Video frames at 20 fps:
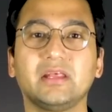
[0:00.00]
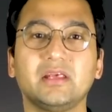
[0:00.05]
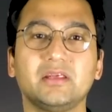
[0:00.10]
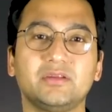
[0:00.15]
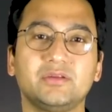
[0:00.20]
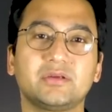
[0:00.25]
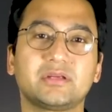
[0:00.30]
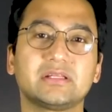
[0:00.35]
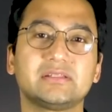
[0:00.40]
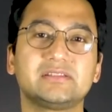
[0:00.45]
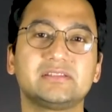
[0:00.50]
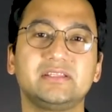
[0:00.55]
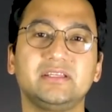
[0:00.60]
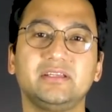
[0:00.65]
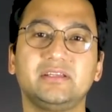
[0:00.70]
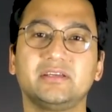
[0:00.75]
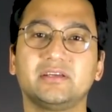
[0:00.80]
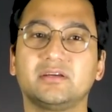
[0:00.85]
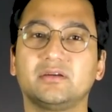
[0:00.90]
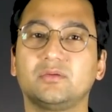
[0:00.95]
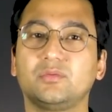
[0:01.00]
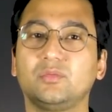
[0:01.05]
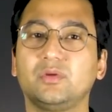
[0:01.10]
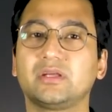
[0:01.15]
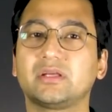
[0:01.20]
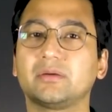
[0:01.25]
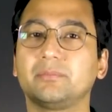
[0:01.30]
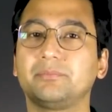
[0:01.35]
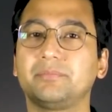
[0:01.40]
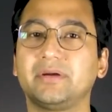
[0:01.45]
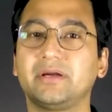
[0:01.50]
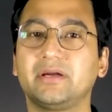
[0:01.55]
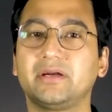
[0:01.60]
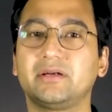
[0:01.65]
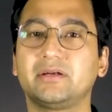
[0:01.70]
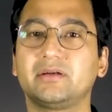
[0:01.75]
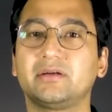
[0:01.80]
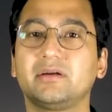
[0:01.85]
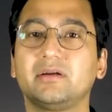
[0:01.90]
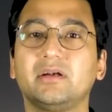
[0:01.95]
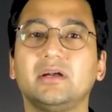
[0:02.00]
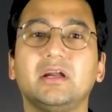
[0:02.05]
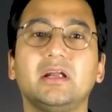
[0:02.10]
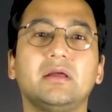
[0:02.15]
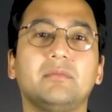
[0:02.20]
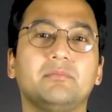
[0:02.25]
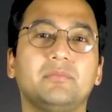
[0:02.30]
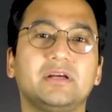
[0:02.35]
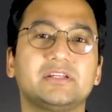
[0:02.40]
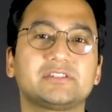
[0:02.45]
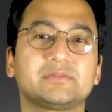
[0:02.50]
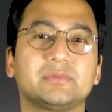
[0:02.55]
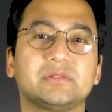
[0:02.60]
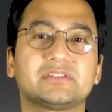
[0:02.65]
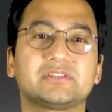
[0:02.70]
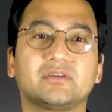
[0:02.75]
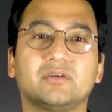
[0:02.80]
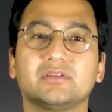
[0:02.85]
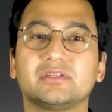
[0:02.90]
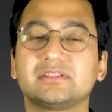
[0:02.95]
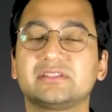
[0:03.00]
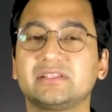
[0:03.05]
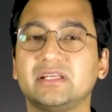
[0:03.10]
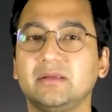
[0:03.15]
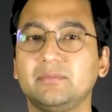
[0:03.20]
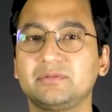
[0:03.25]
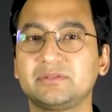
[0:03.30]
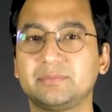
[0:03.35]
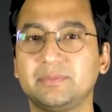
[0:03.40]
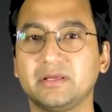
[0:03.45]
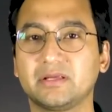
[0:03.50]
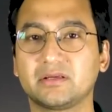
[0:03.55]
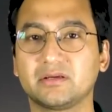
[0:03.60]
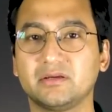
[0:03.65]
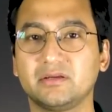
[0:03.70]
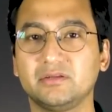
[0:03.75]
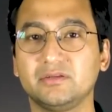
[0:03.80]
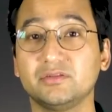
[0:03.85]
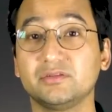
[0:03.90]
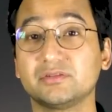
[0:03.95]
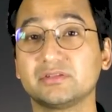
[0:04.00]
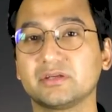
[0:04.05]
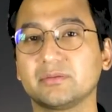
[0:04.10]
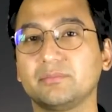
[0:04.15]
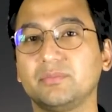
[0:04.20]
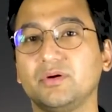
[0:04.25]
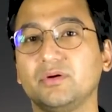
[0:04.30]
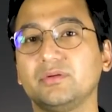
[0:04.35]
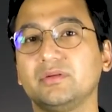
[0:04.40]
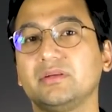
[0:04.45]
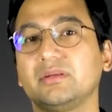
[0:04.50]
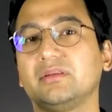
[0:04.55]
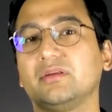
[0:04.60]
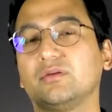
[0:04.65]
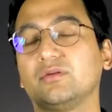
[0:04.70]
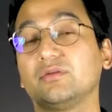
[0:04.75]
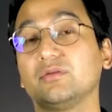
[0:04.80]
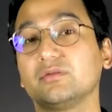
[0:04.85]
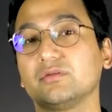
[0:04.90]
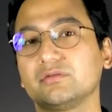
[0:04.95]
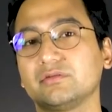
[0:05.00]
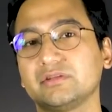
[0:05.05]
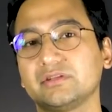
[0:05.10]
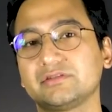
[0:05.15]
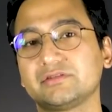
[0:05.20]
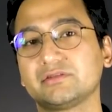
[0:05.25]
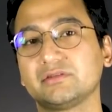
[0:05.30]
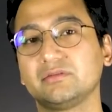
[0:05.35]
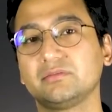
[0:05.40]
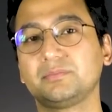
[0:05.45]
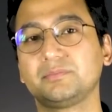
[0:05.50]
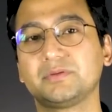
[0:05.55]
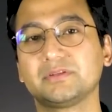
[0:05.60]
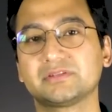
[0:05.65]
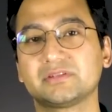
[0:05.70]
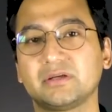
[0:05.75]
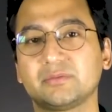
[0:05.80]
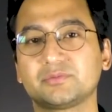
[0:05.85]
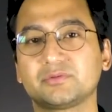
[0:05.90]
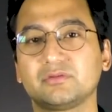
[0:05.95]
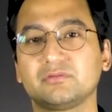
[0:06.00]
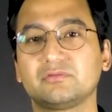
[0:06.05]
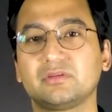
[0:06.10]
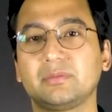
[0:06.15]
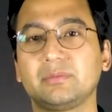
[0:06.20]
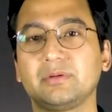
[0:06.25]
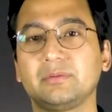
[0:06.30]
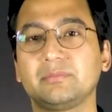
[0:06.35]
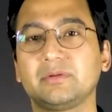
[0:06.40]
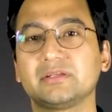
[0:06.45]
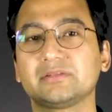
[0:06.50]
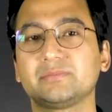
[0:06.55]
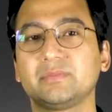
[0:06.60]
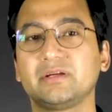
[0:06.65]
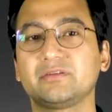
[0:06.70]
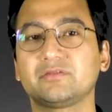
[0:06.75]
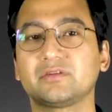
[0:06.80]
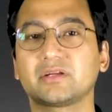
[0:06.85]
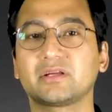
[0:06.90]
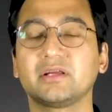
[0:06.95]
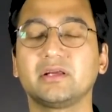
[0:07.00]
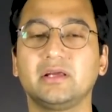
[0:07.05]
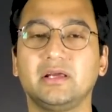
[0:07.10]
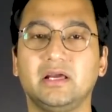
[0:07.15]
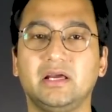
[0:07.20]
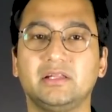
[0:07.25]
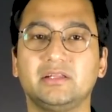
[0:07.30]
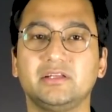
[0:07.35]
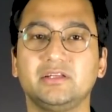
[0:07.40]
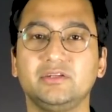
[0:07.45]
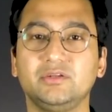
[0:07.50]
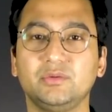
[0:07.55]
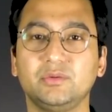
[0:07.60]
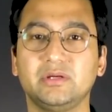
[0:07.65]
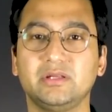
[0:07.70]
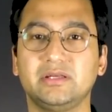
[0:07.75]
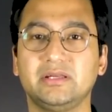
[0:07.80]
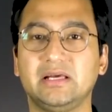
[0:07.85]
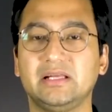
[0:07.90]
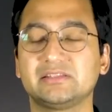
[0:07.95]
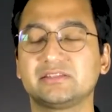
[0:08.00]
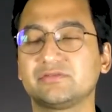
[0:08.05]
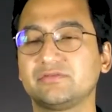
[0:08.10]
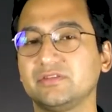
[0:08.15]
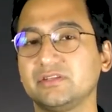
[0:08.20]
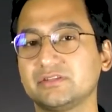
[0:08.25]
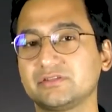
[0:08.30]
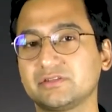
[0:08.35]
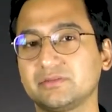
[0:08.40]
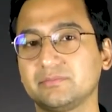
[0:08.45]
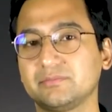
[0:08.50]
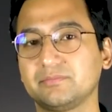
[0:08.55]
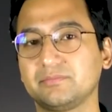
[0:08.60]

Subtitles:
You can see here we compare measurements on the same speaker using both the original perceptual rub and buzz metric and the new enhanced version.